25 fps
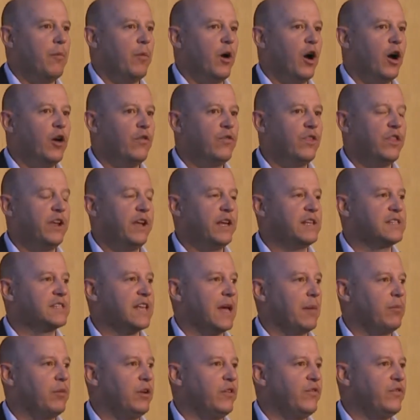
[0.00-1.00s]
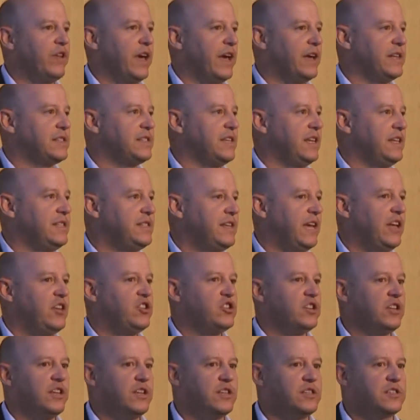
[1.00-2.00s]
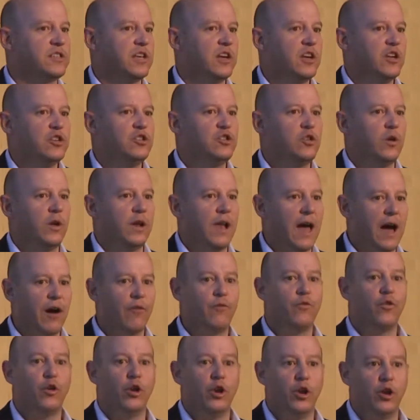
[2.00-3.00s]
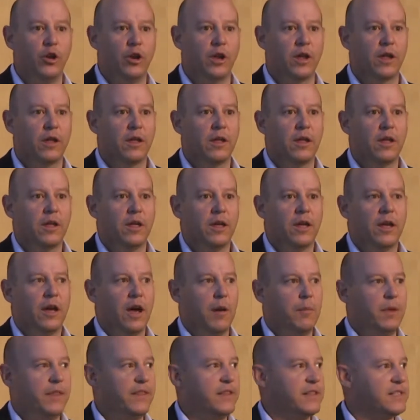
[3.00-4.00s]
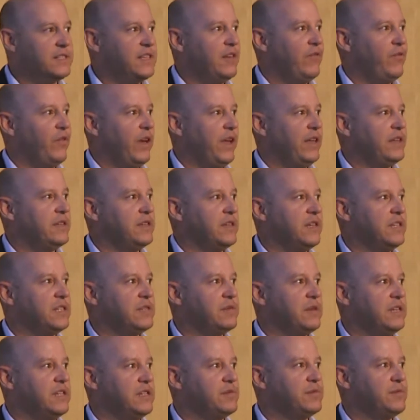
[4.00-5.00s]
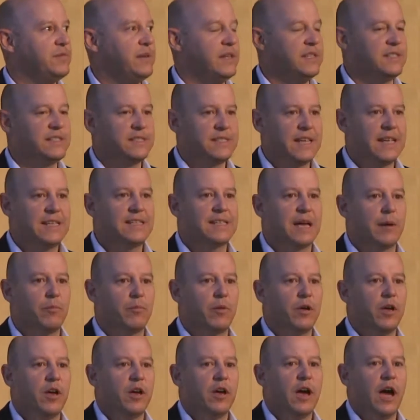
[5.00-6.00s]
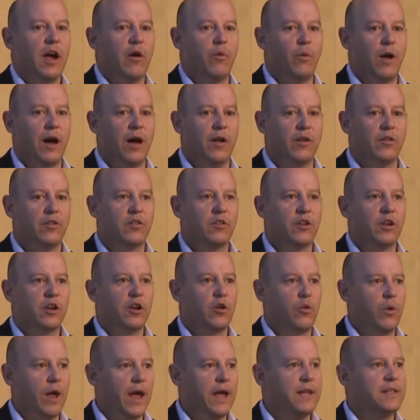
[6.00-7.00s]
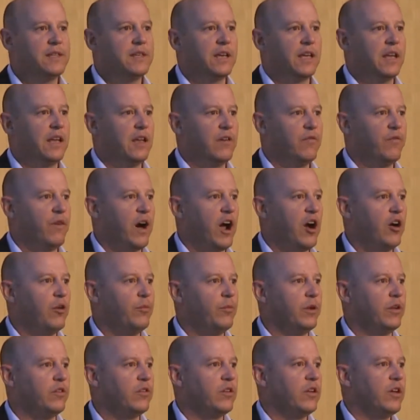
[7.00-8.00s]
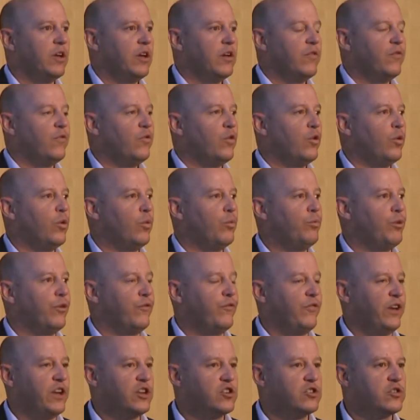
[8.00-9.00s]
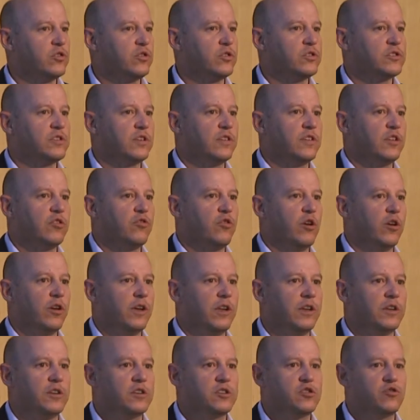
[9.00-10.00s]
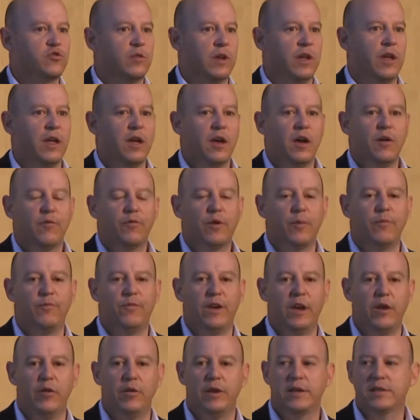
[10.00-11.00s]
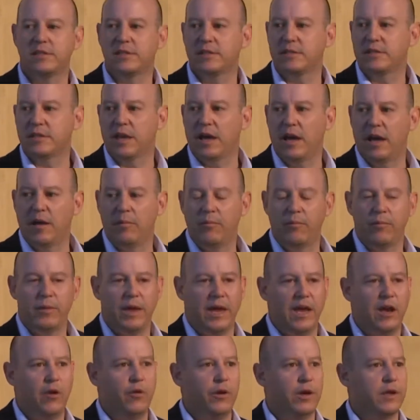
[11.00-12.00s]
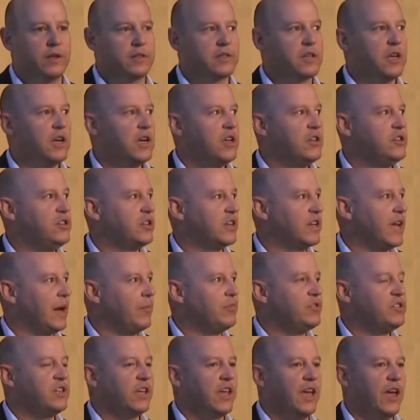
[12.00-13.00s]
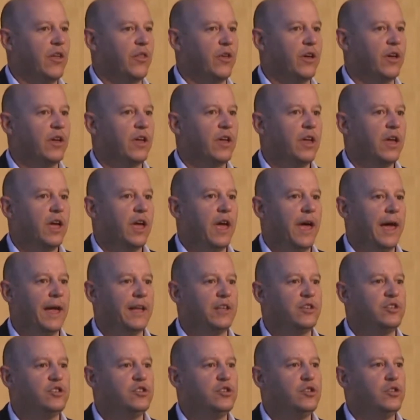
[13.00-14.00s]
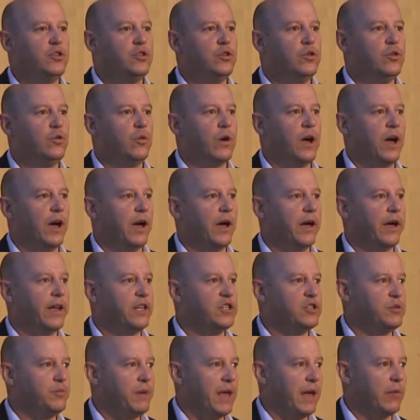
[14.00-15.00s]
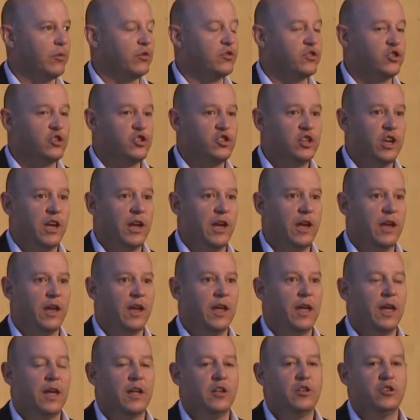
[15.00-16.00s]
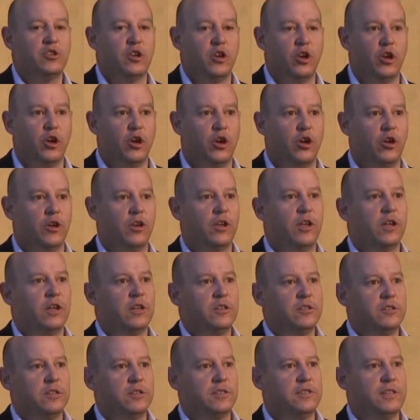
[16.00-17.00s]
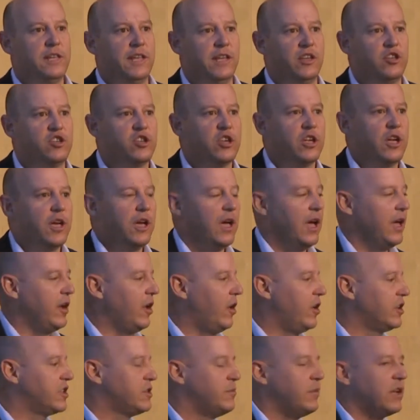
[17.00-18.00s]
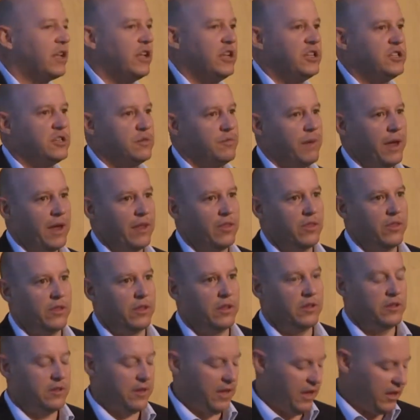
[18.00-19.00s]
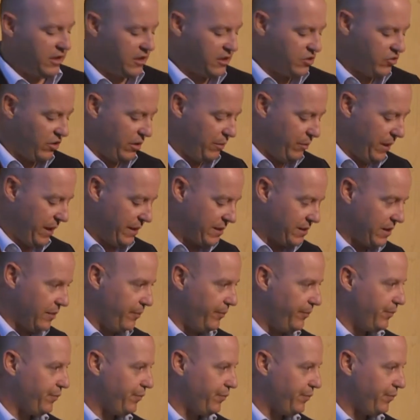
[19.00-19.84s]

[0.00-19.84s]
Over the next couple of days, the intention is to allow for learning. I mean, this event is set up around creating an environment for professionals in the drone industry from various areas to come together and to be able to share, to learn, to teach, and ultimately to make the industry better.